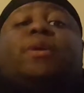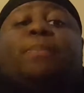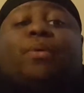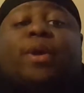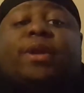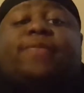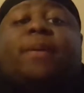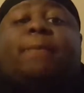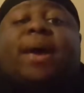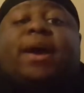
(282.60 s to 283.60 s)
the point of
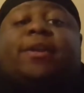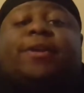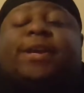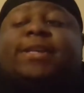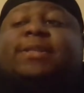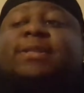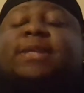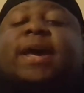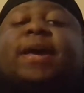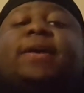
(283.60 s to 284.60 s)
the matter is
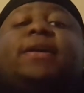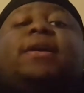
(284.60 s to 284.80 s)
that